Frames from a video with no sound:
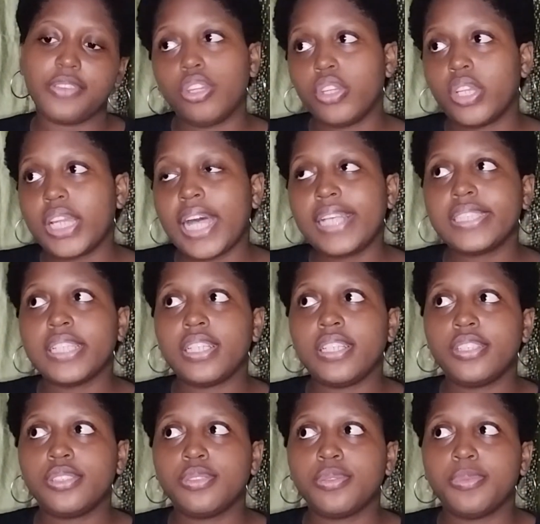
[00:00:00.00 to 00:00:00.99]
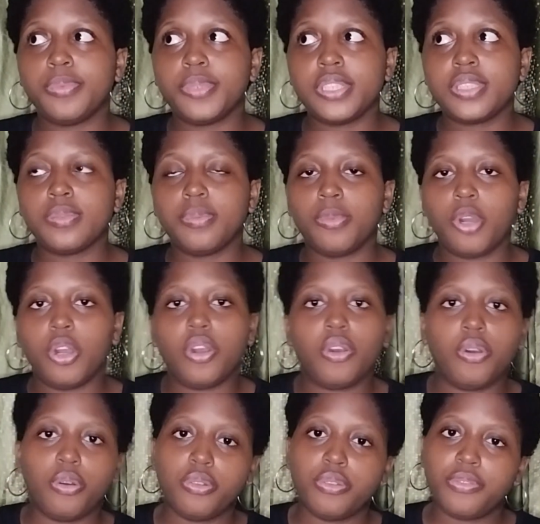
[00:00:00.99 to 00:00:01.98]
Although that's a little bit
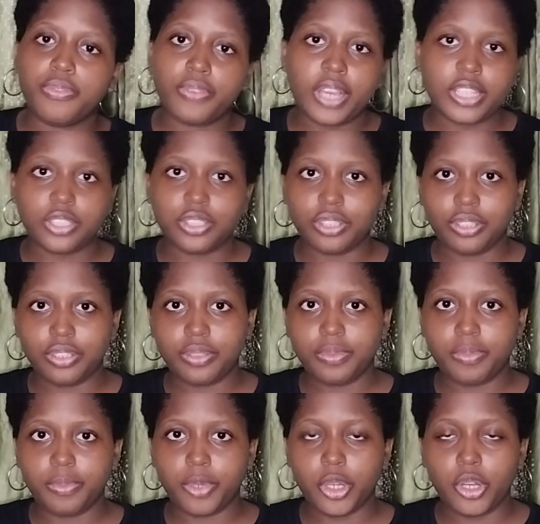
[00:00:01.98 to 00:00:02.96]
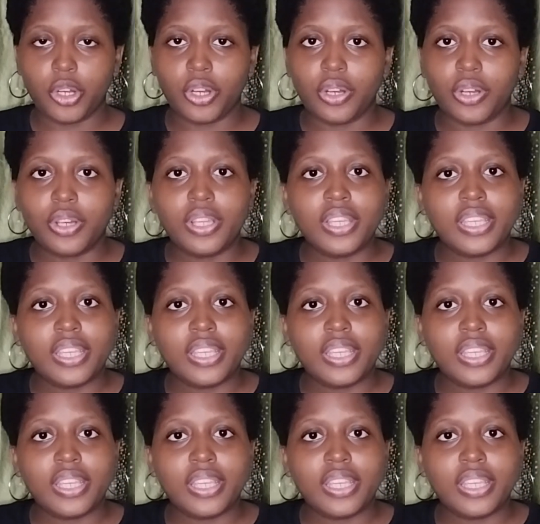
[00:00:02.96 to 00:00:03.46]
more old-fashioned, but